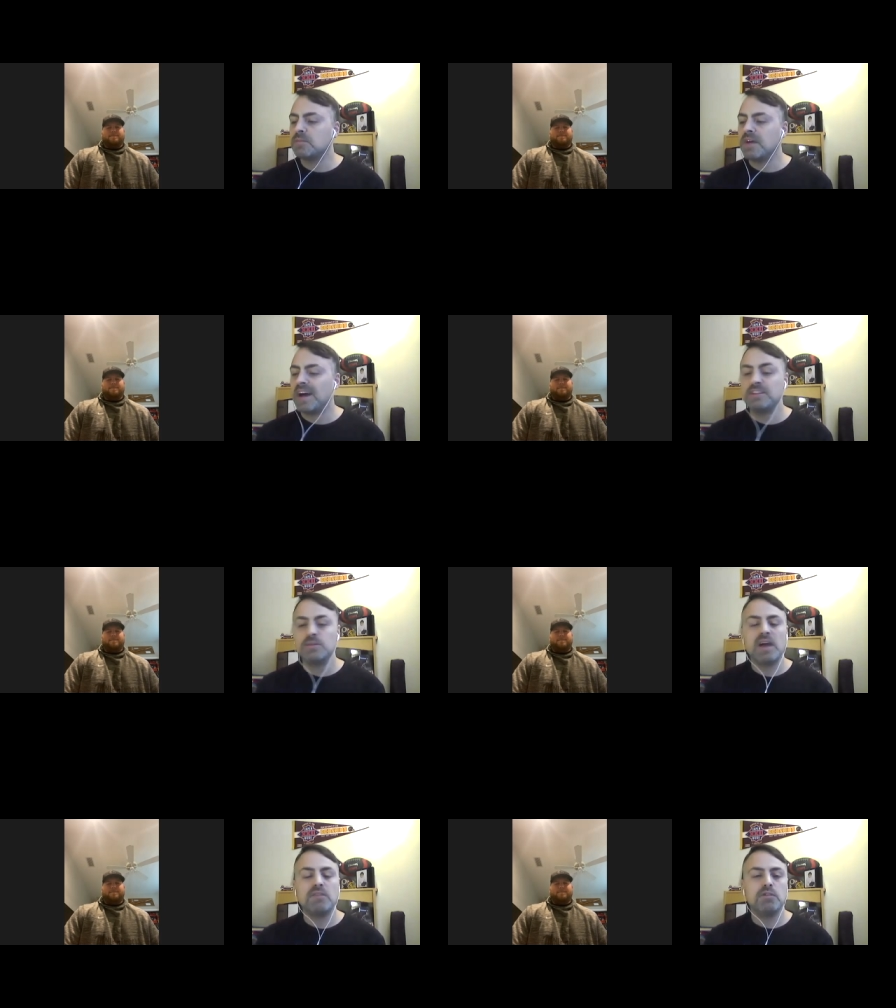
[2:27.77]
I do
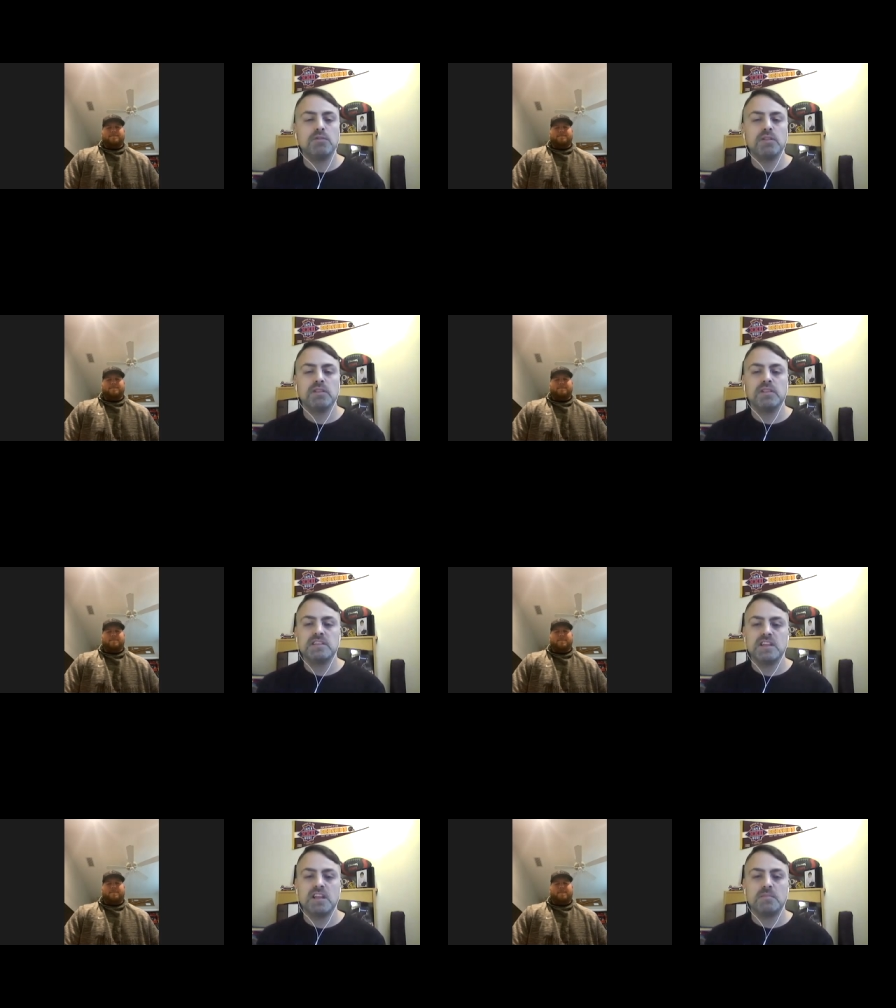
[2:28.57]
have you
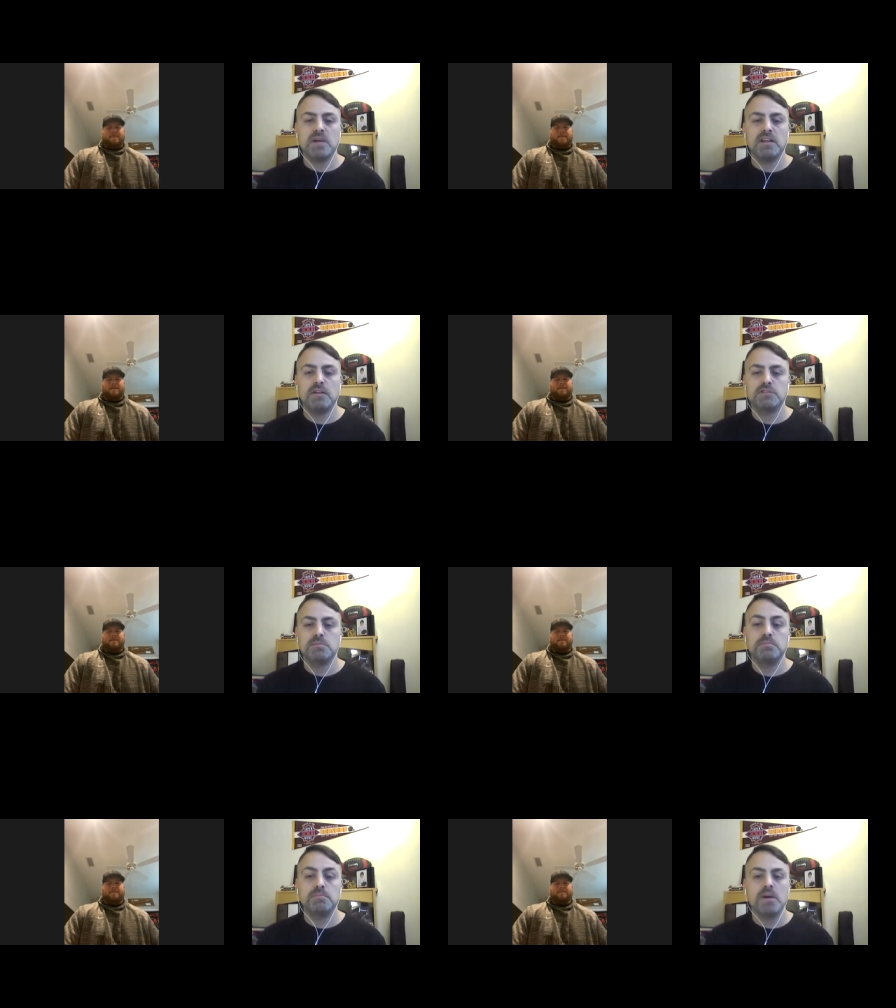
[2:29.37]
listed in my notes
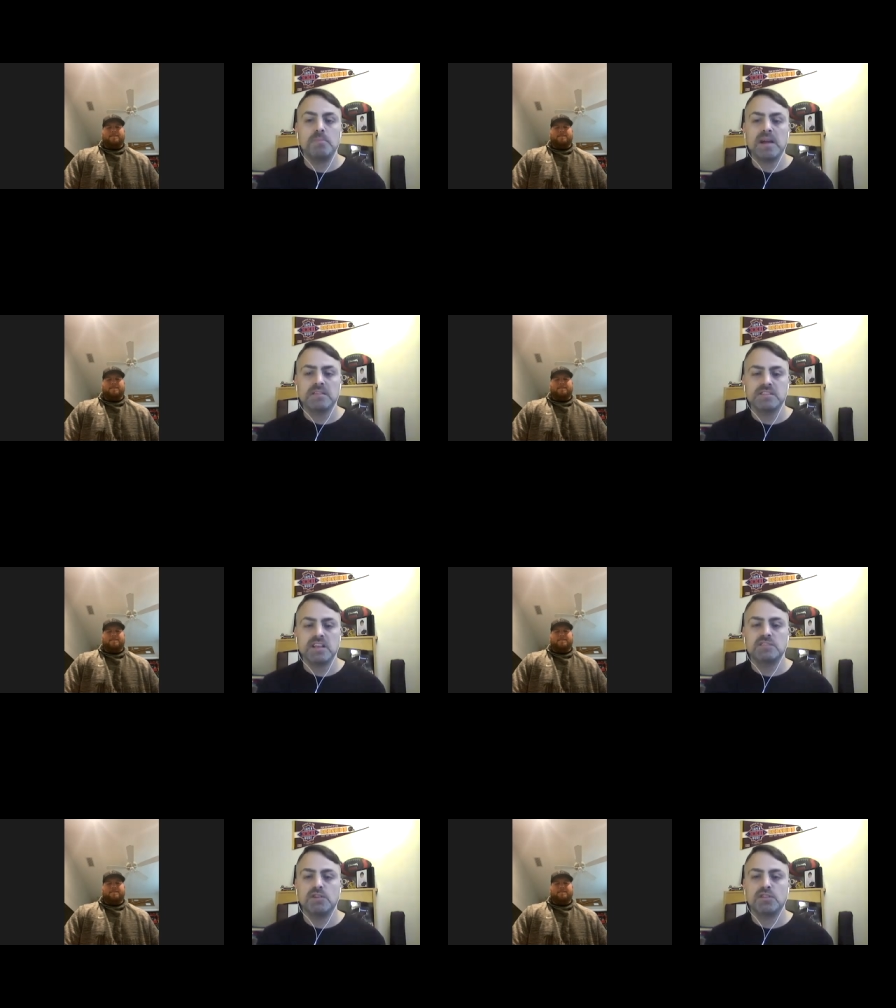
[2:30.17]
about
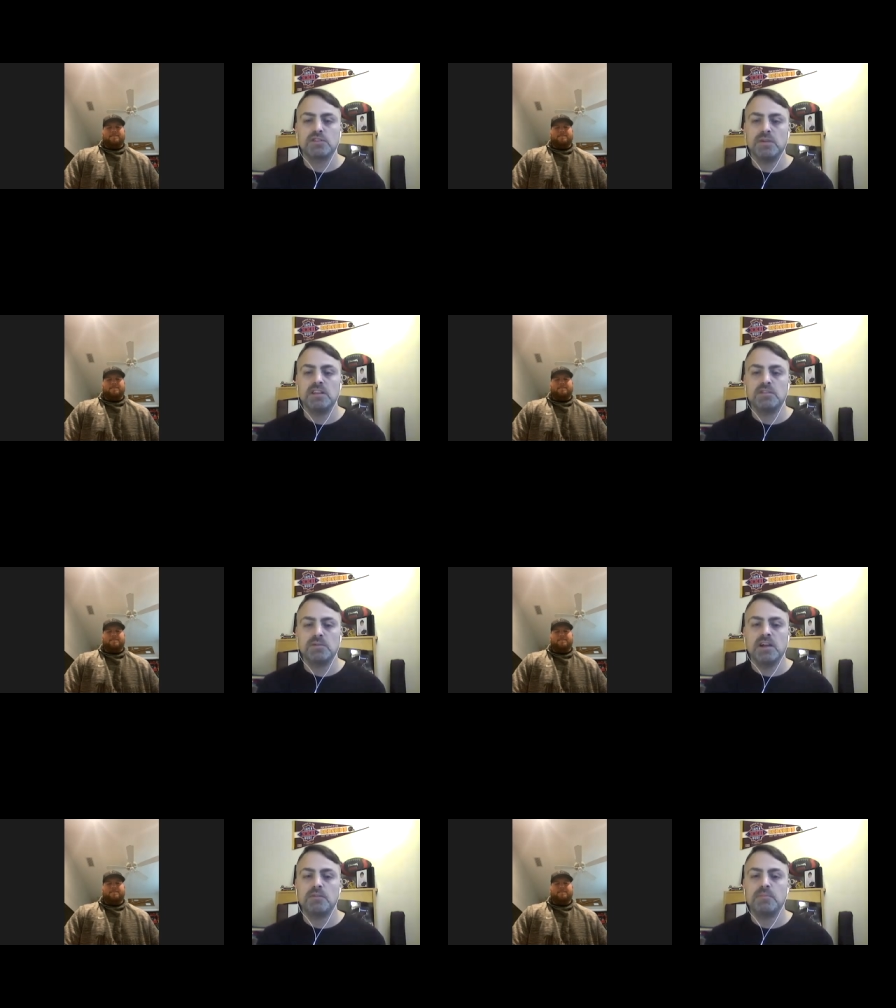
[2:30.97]
6'3",
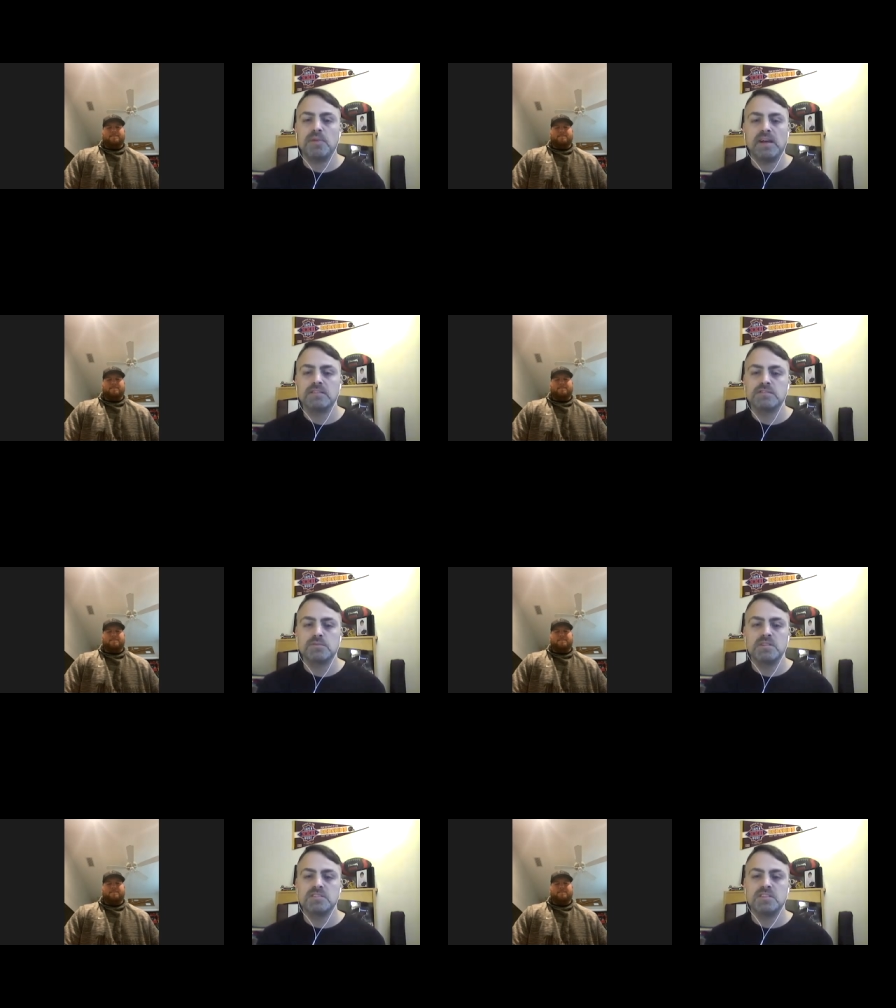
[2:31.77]
300 pounds,
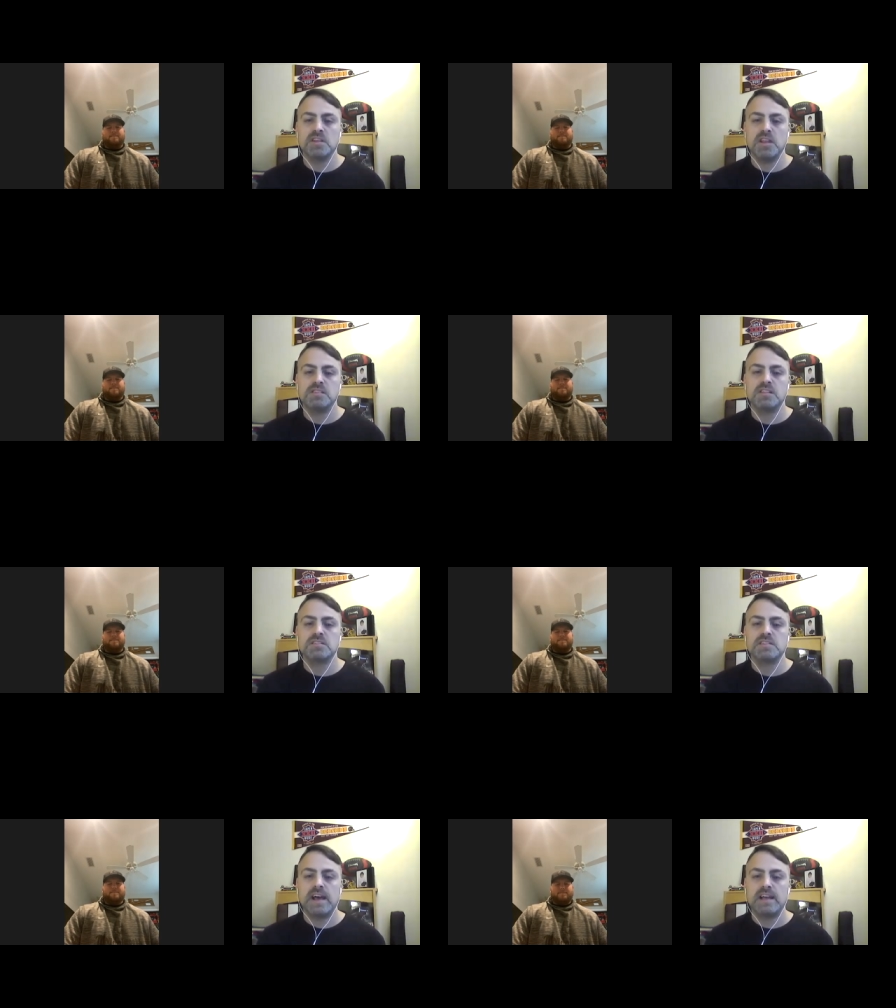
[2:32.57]
which is a decent
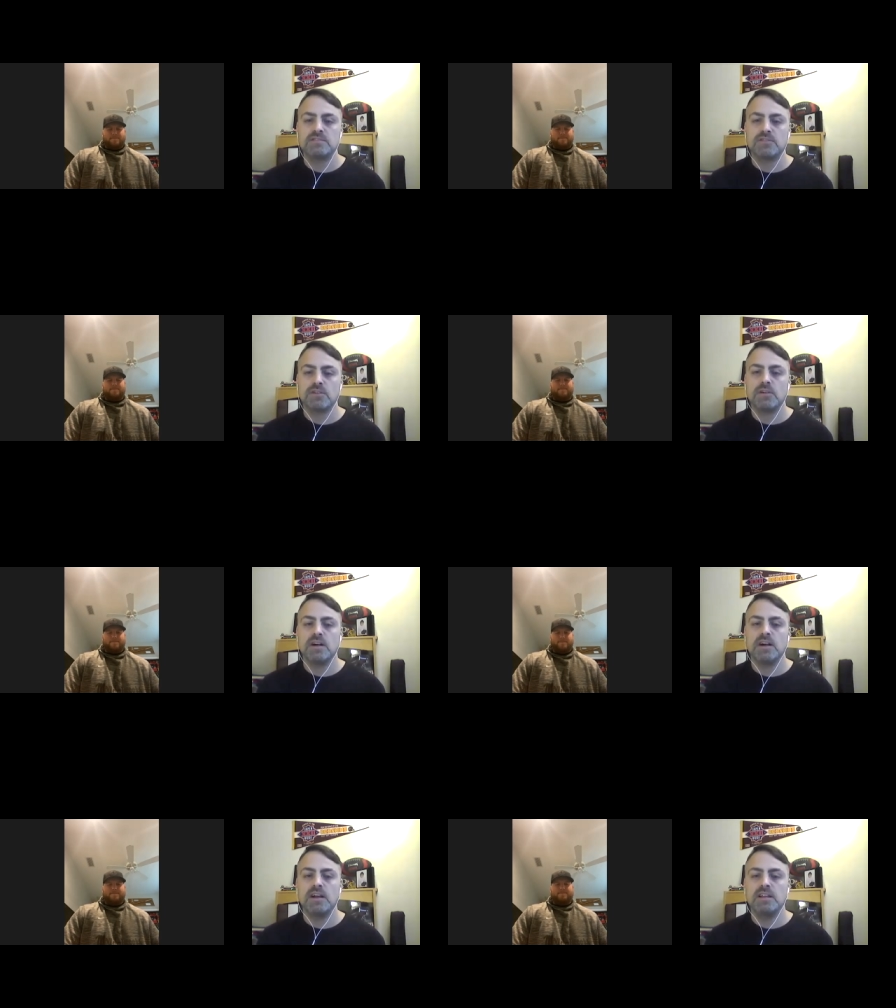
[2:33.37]
size for
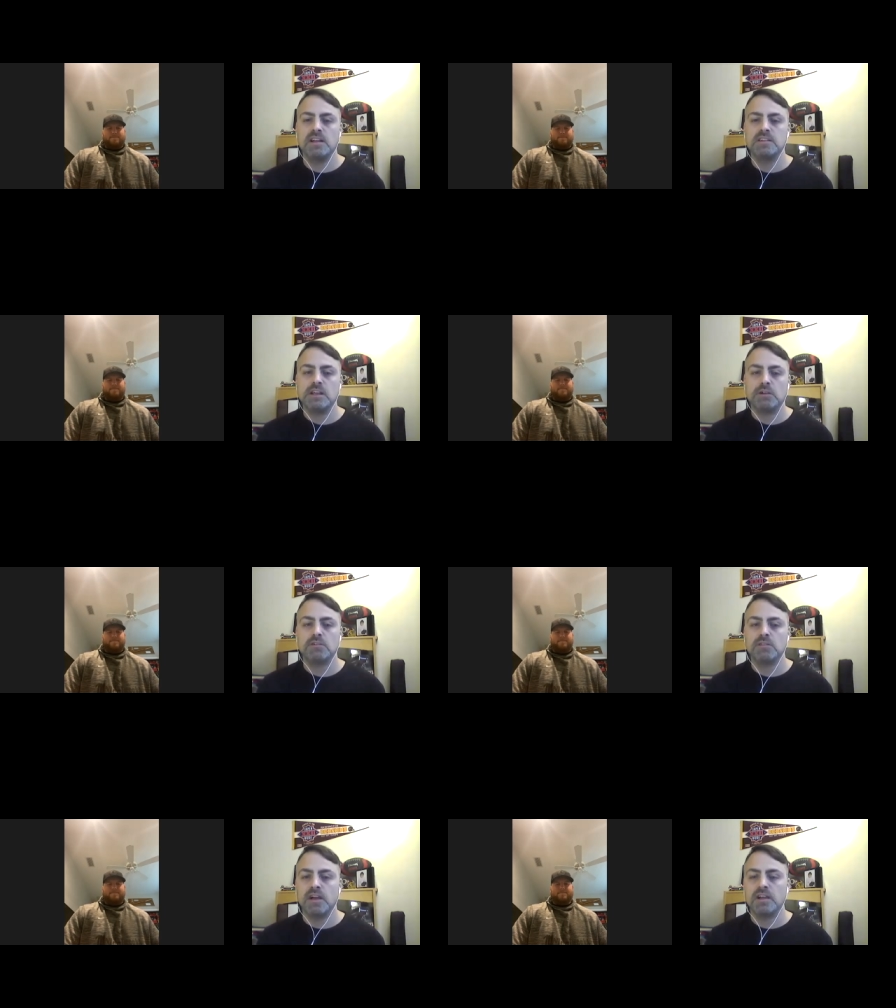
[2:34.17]
an
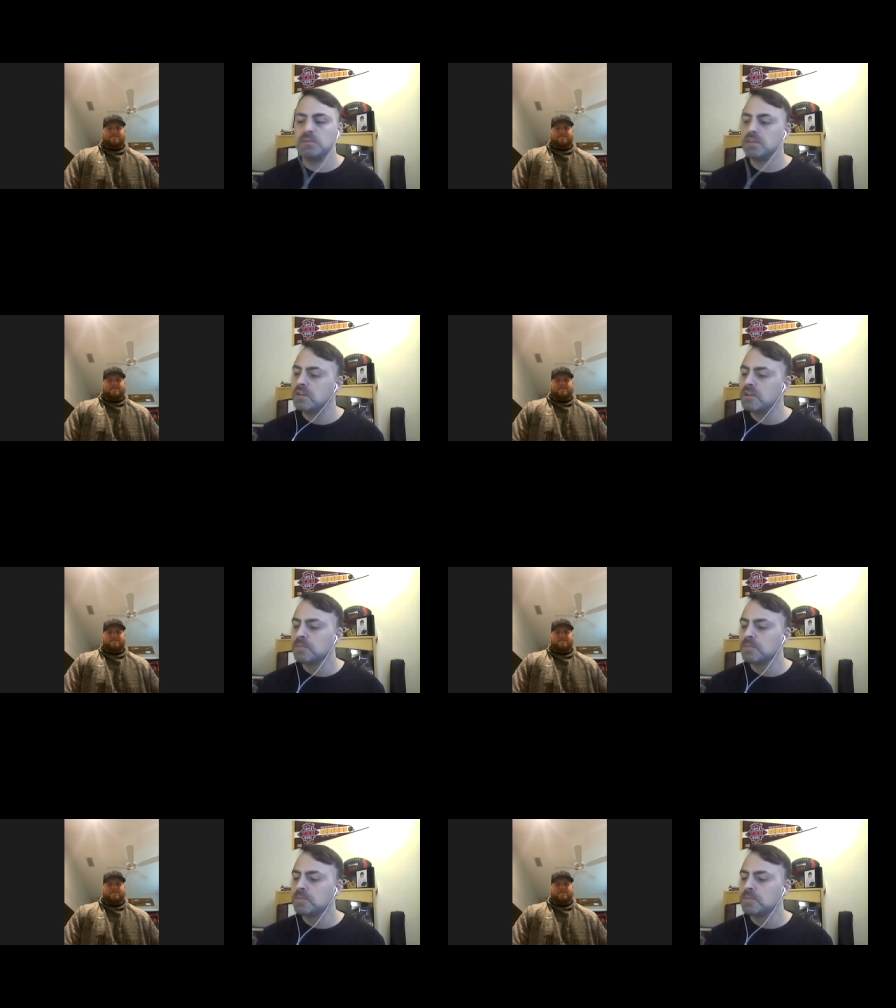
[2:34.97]
interior lineman.